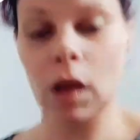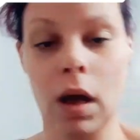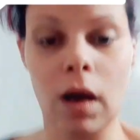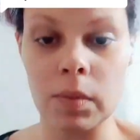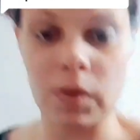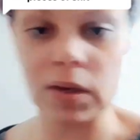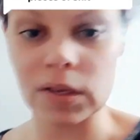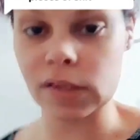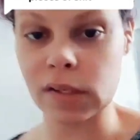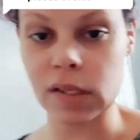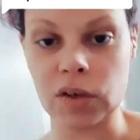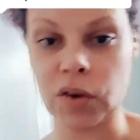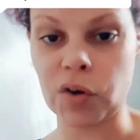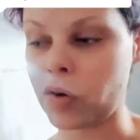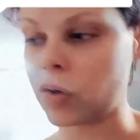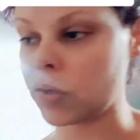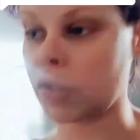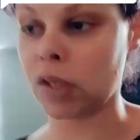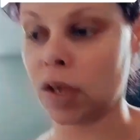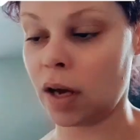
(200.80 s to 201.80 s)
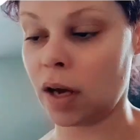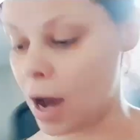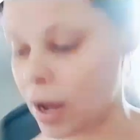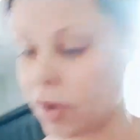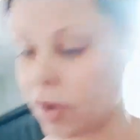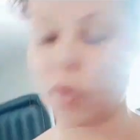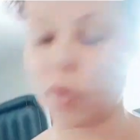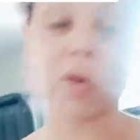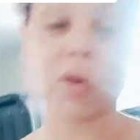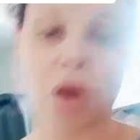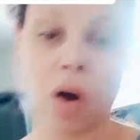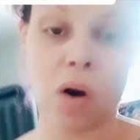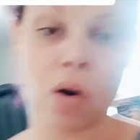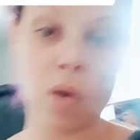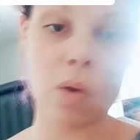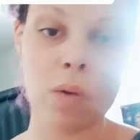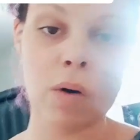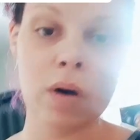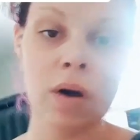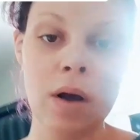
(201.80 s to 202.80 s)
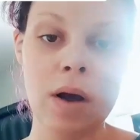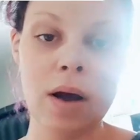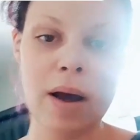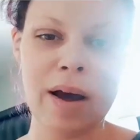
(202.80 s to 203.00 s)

I mean, seriously, I don't know